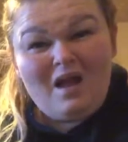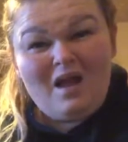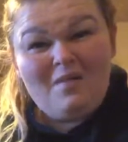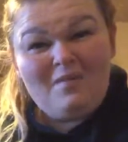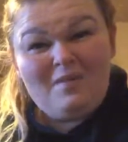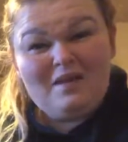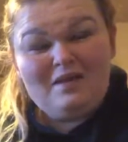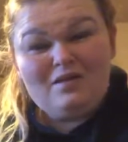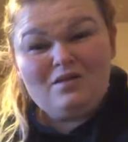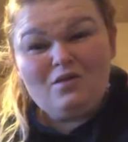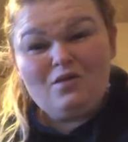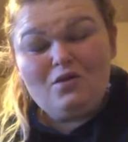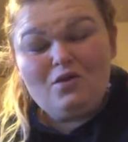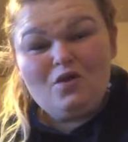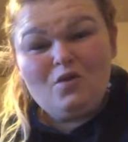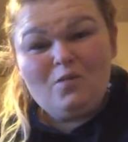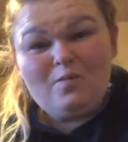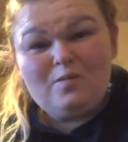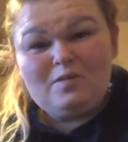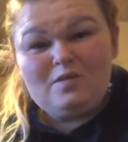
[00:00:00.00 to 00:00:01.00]
um, in the
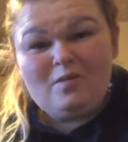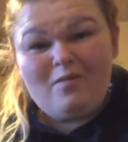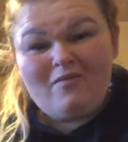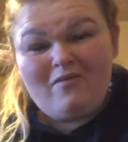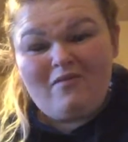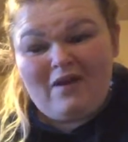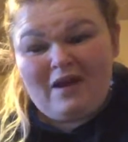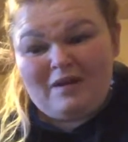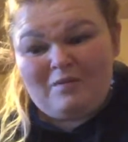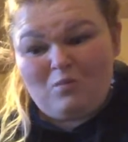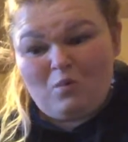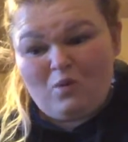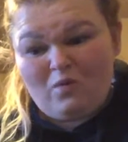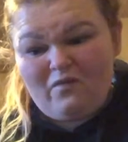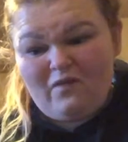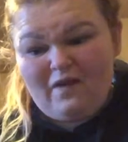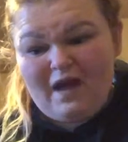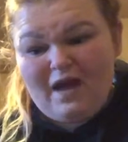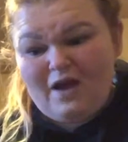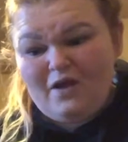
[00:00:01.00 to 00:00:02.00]
group, to provide
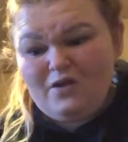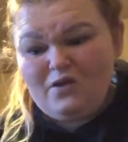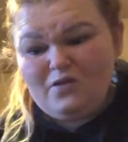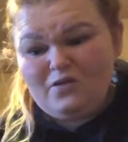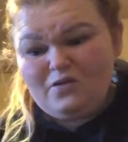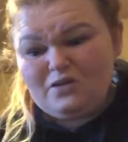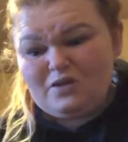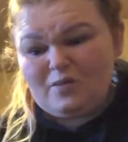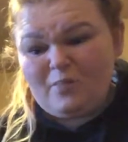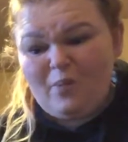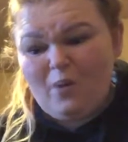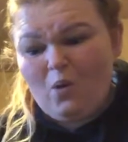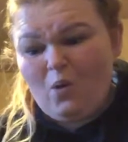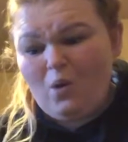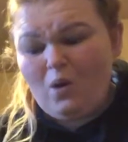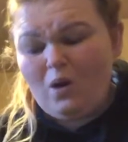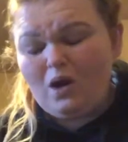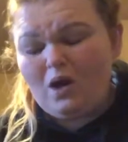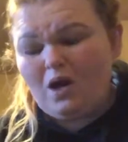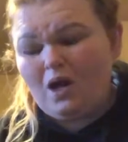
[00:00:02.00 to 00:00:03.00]
more value,
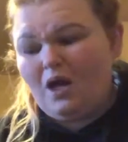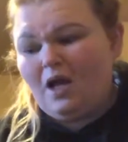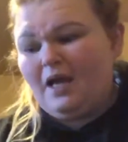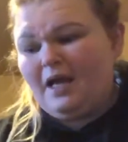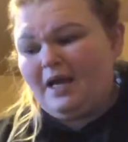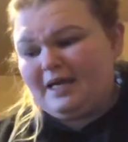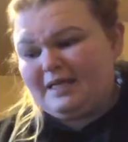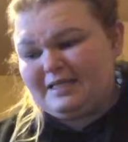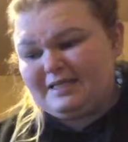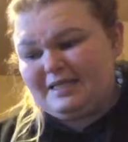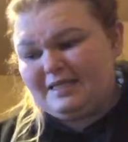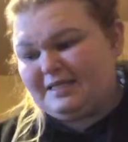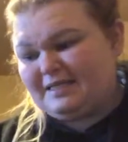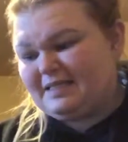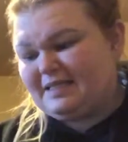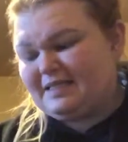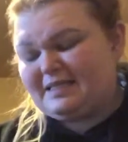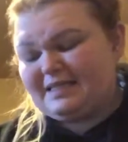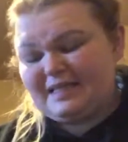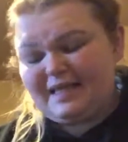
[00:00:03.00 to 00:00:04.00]
support,
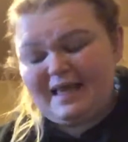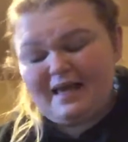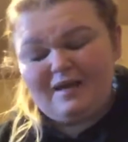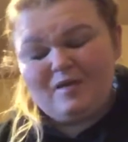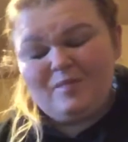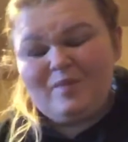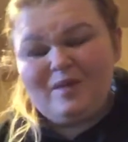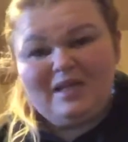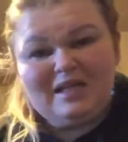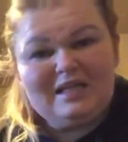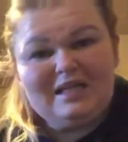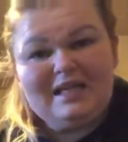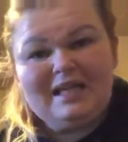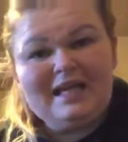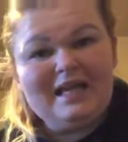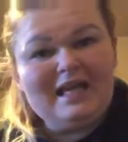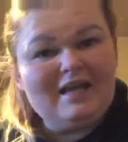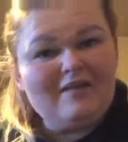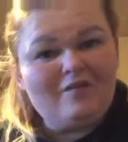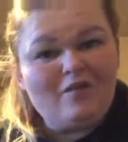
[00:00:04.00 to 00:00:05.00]
assistance,
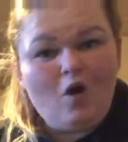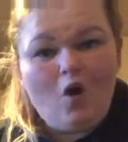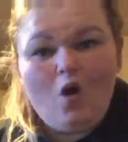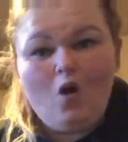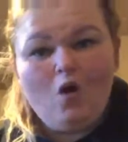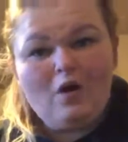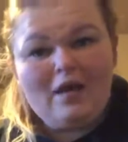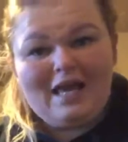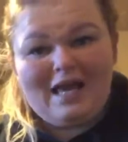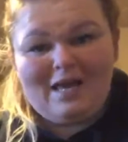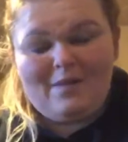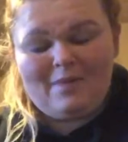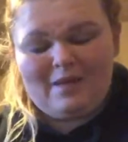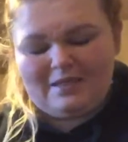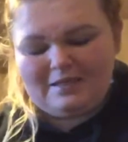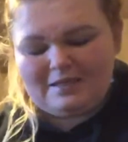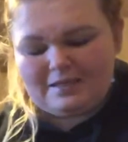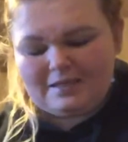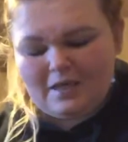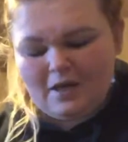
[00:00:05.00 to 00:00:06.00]
accountability, the whole
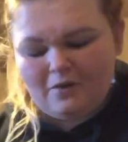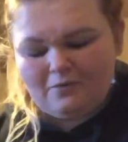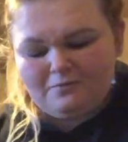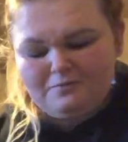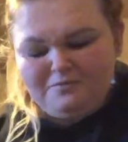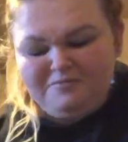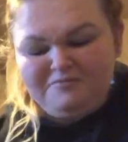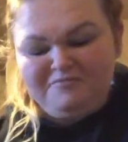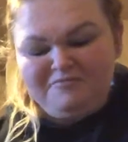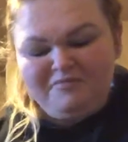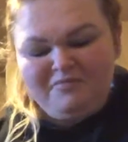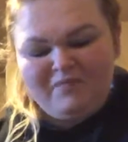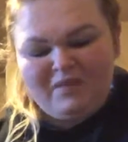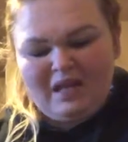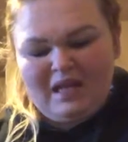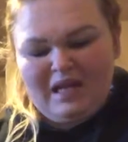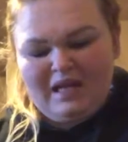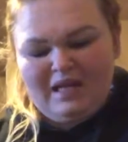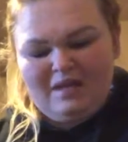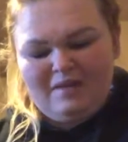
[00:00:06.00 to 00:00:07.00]
gamut. So,
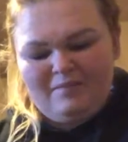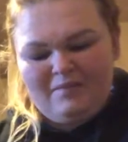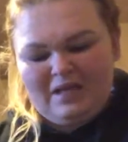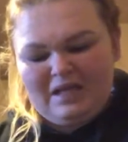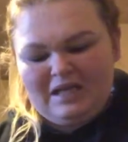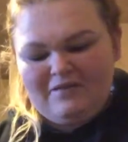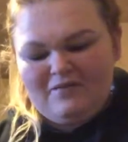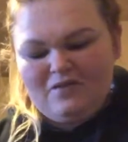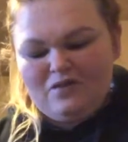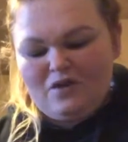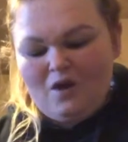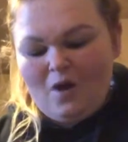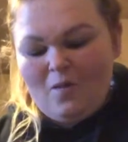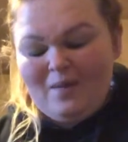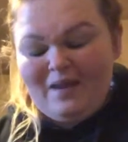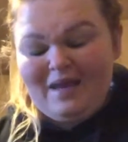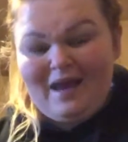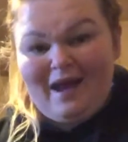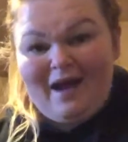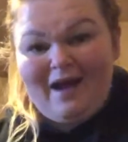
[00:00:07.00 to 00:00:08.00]
um, and if you know
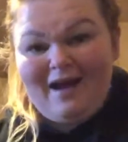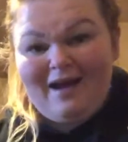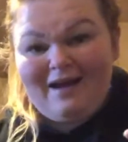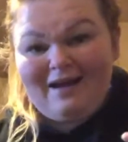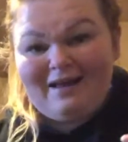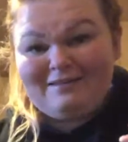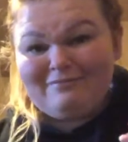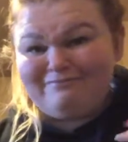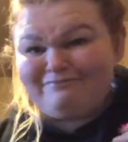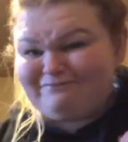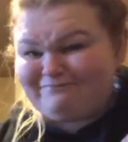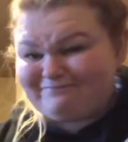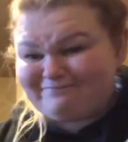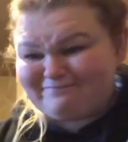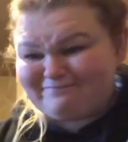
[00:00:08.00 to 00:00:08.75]
me, I